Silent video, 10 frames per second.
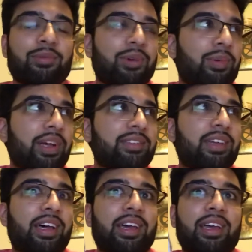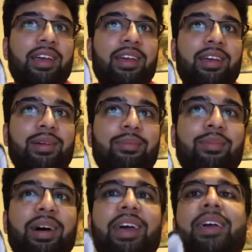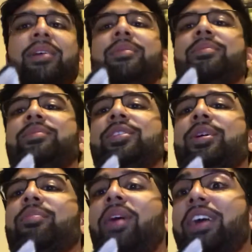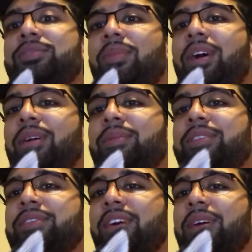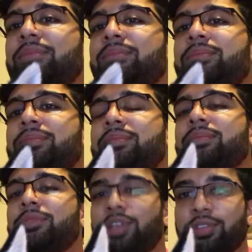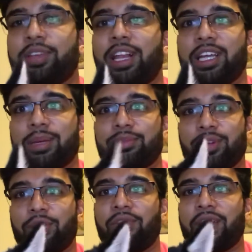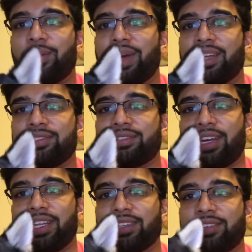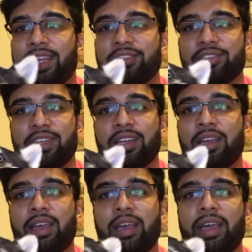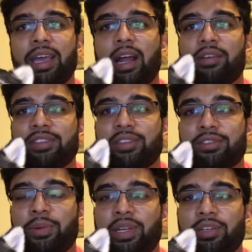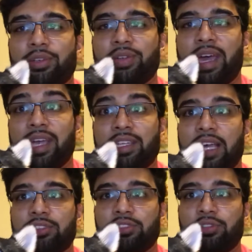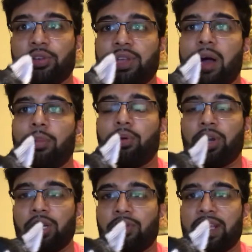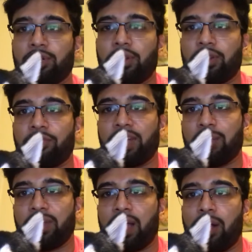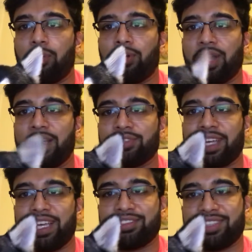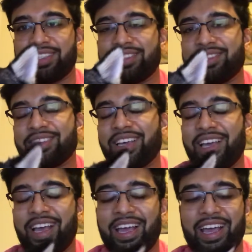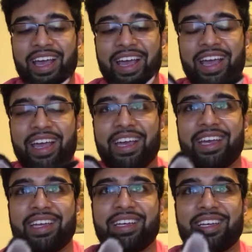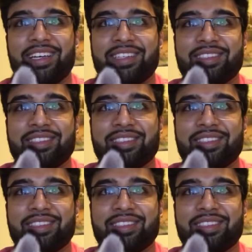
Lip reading: was I? But, Brian's mom is, telling him to go find a way to study in detention. And obviously there's no way to do that. And that just shows how important grades are in their family, how important education is. And,